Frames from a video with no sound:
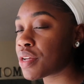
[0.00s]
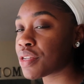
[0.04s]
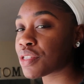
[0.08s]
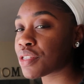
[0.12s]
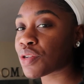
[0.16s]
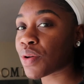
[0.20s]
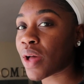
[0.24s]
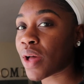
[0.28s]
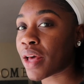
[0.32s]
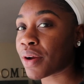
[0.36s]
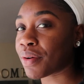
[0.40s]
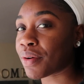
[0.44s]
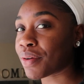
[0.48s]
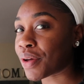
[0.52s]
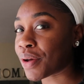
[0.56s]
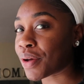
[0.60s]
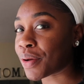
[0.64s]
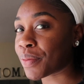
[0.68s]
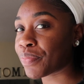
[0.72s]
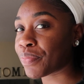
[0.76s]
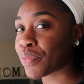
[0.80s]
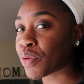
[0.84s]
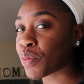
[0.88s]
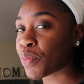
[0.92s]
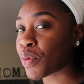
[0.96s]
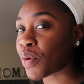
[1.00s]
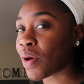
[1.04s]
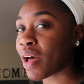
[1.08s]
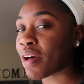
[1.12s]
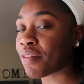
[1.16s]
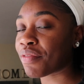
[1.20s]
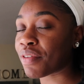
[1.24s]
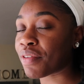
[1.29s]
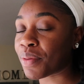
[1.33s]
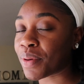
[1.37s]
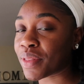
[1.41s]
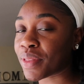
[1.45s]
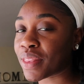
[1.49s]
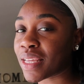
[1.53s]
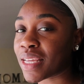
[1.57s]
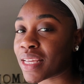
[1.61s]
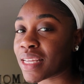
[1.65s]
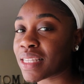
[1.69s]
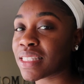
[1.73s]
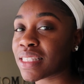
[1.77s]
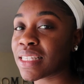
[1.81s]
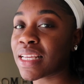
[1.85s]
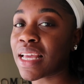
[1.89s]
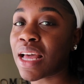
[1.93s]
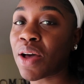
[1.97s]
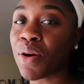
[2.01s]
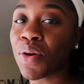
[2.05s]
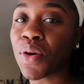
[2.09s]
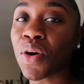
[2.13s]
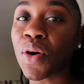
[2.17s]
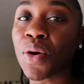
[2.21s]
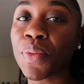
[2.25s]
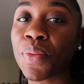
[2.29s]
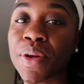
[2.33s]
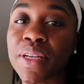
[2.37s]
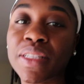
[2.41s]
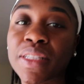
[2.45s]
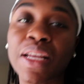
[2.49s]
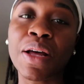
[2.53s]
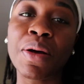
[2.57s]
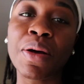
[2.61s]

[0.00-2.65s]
So I don't know, we'll have fun with it and see how it all works